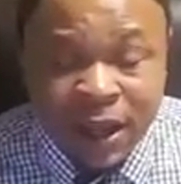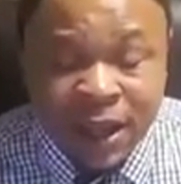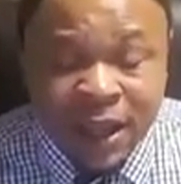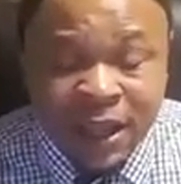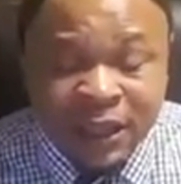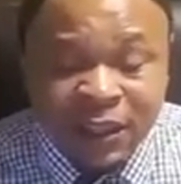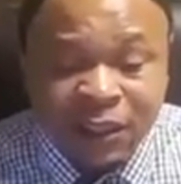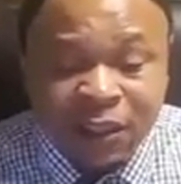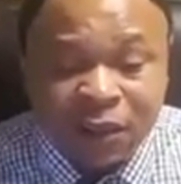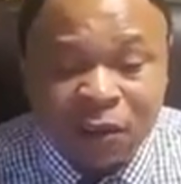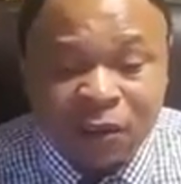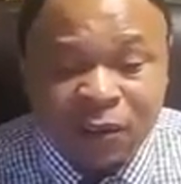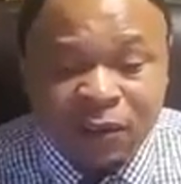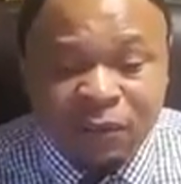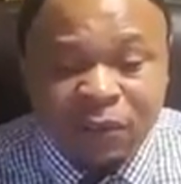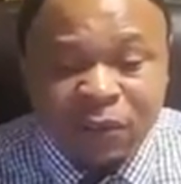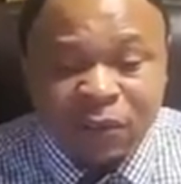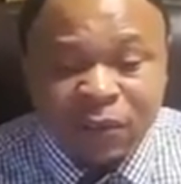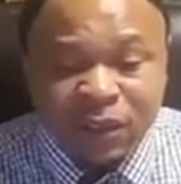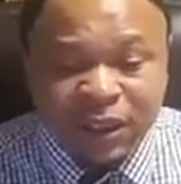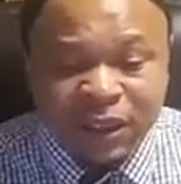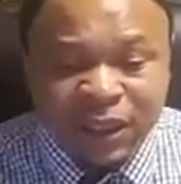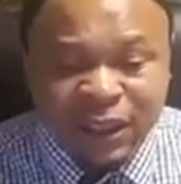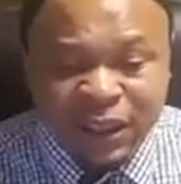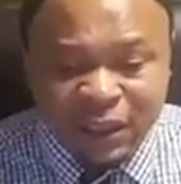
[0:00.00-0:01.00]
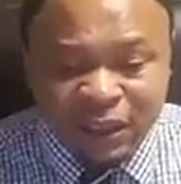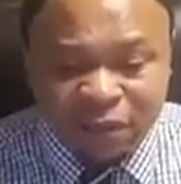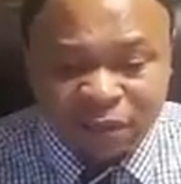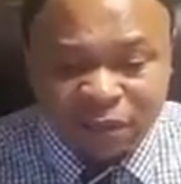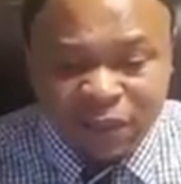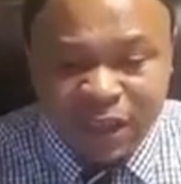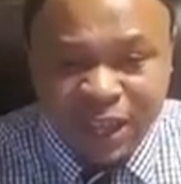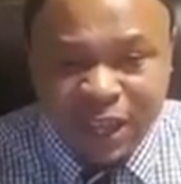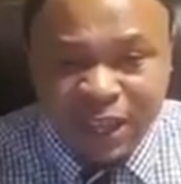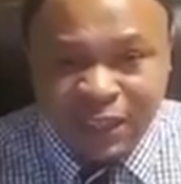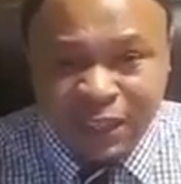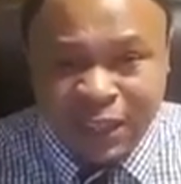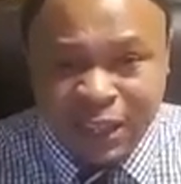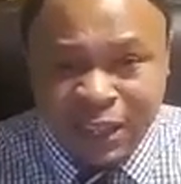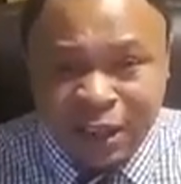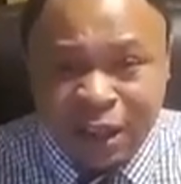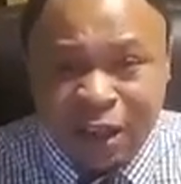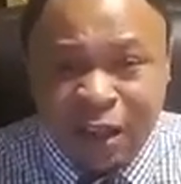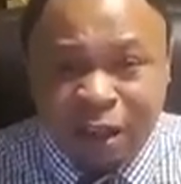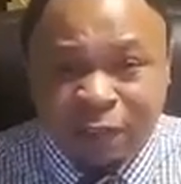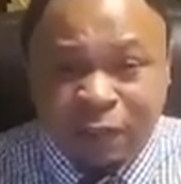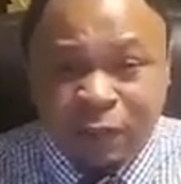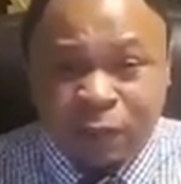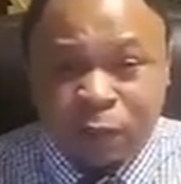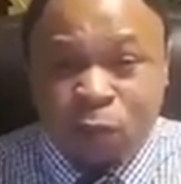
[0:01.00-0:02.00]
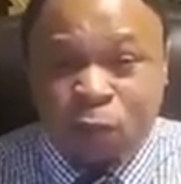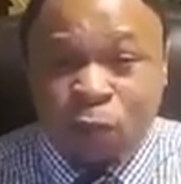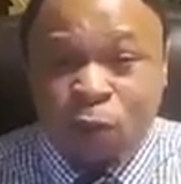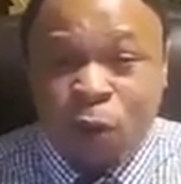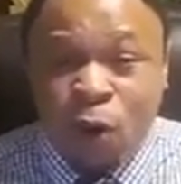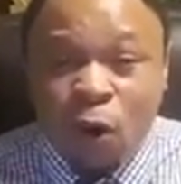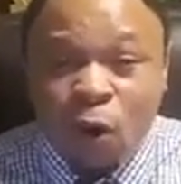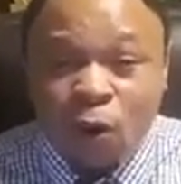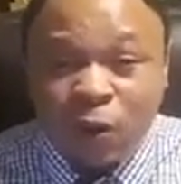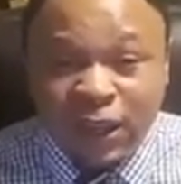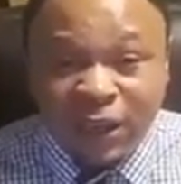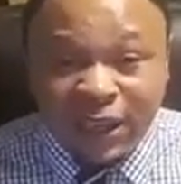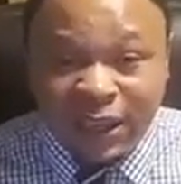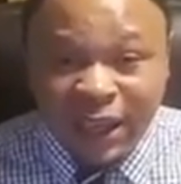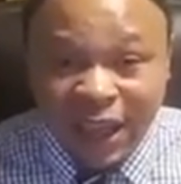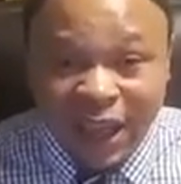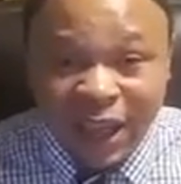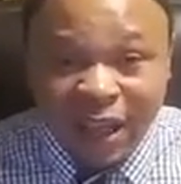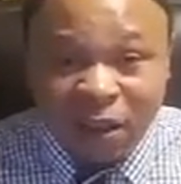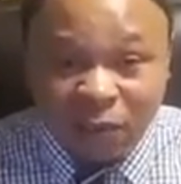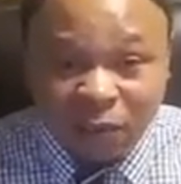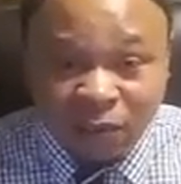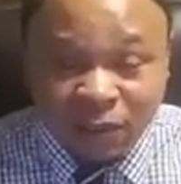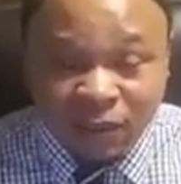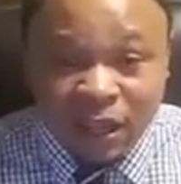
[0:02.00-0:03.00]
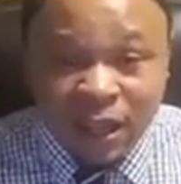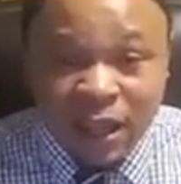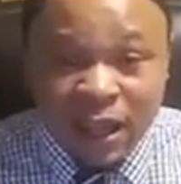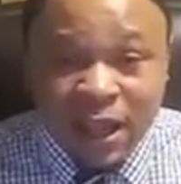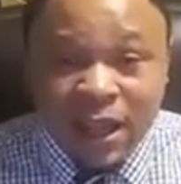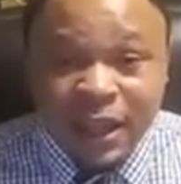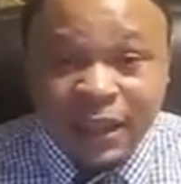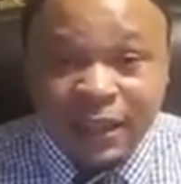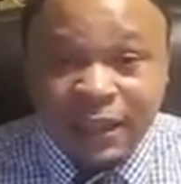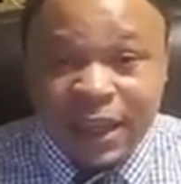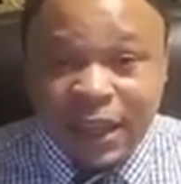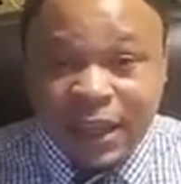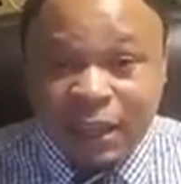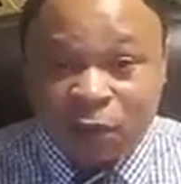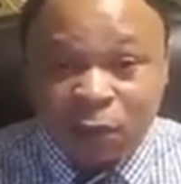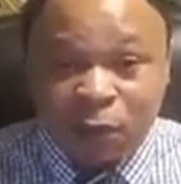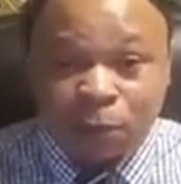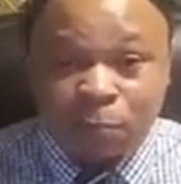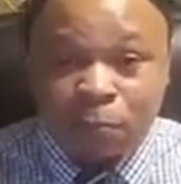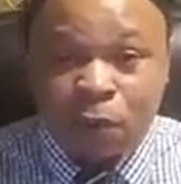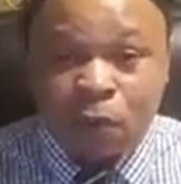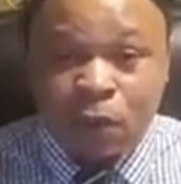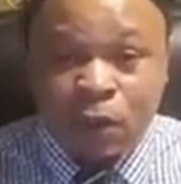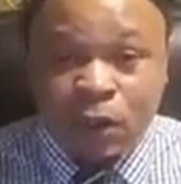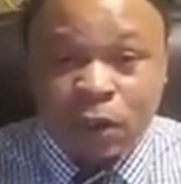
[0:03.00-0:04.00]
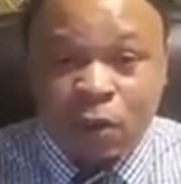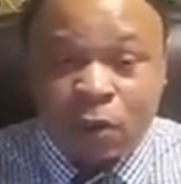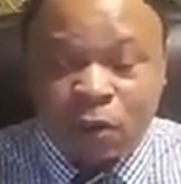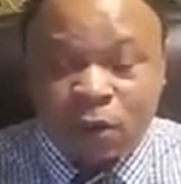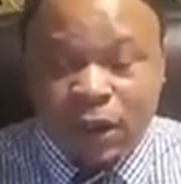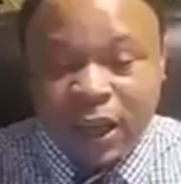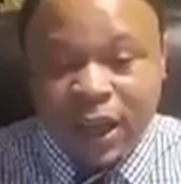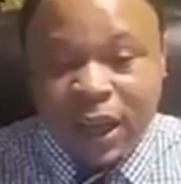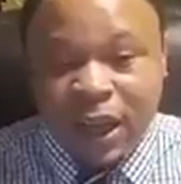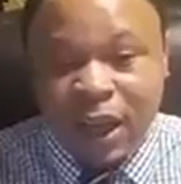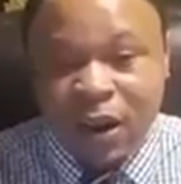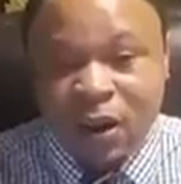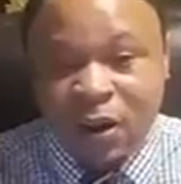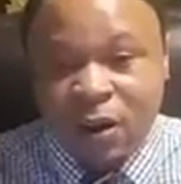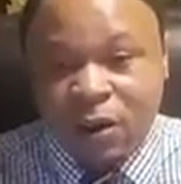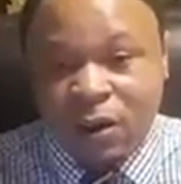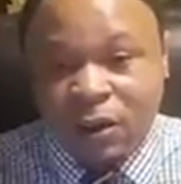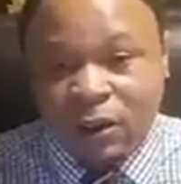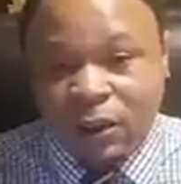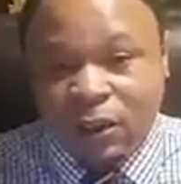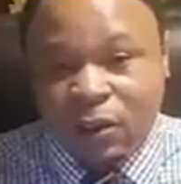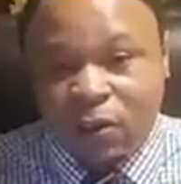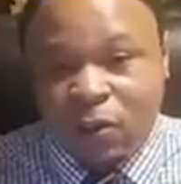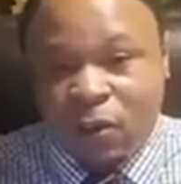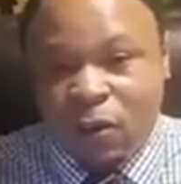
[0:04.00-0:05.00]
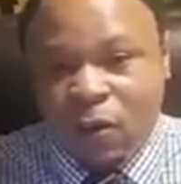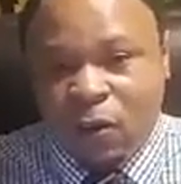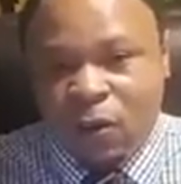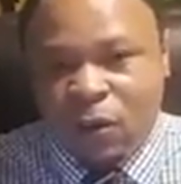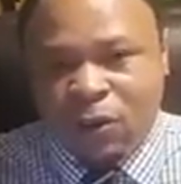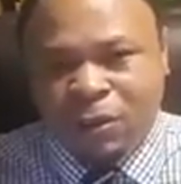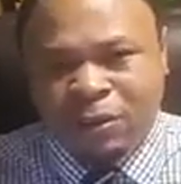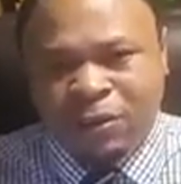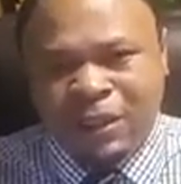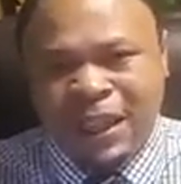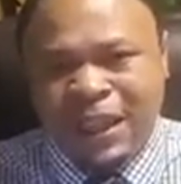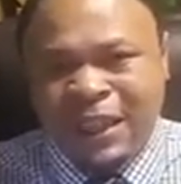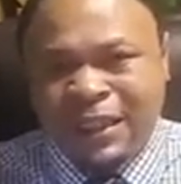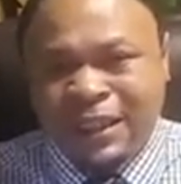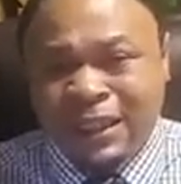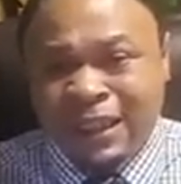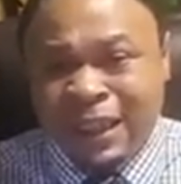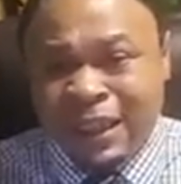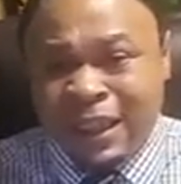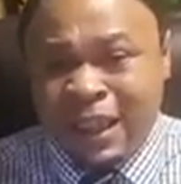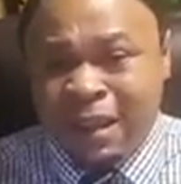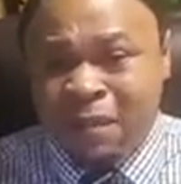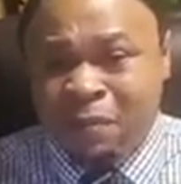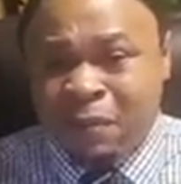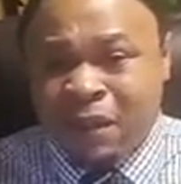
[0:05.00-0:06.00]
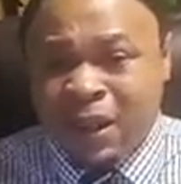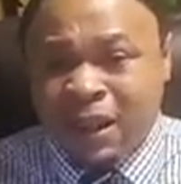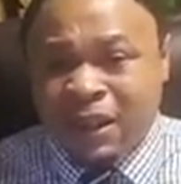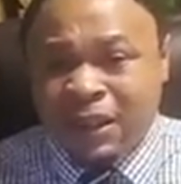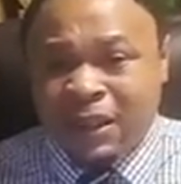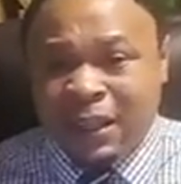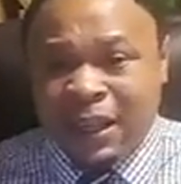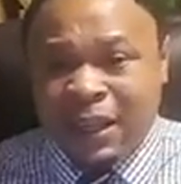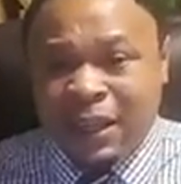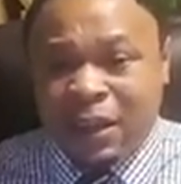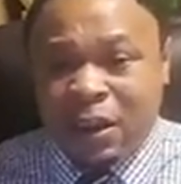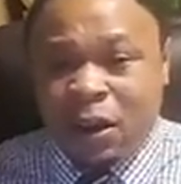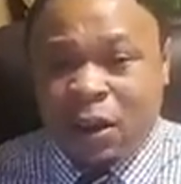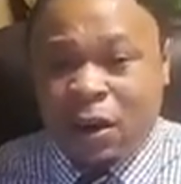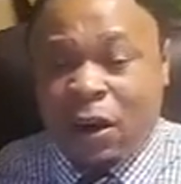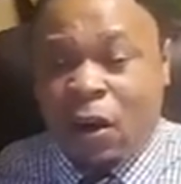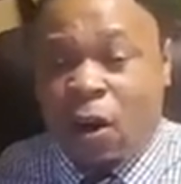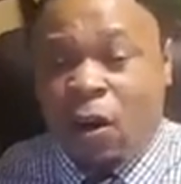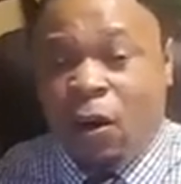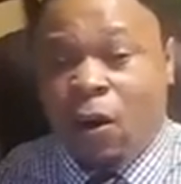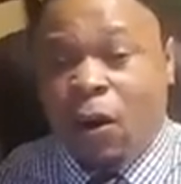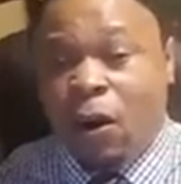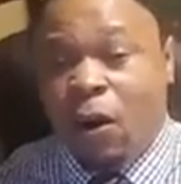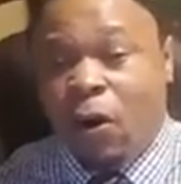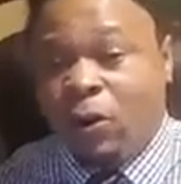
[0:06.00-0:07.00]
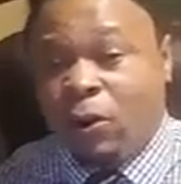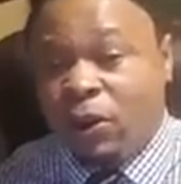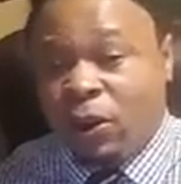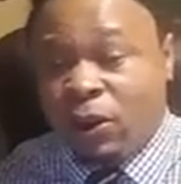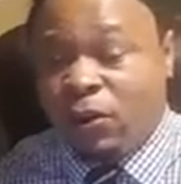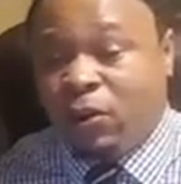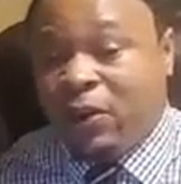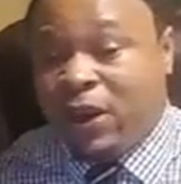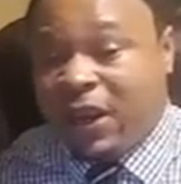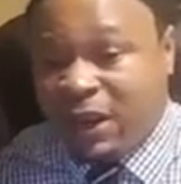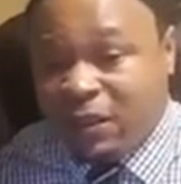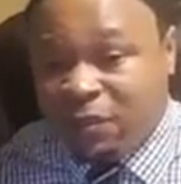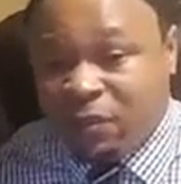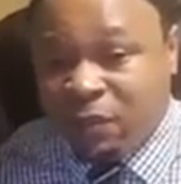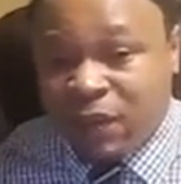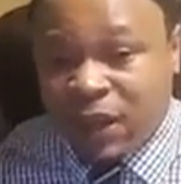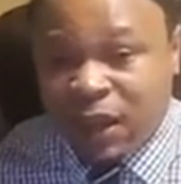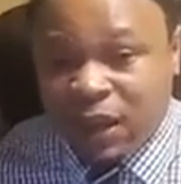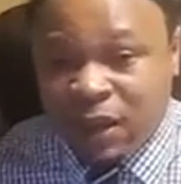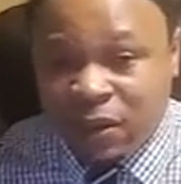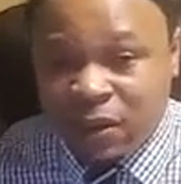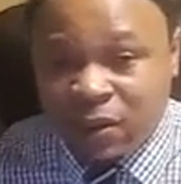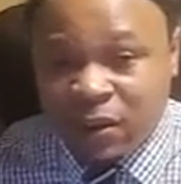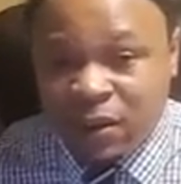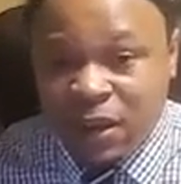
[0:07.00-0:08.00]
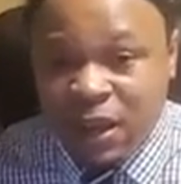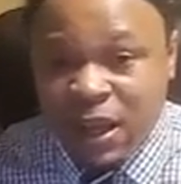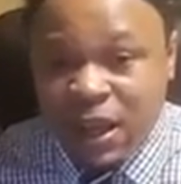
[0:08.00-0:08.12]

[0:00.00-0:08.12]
So if you look at the fact that of the wrong accounts that are reported, or the errors or things that they can't validate are on your credit file,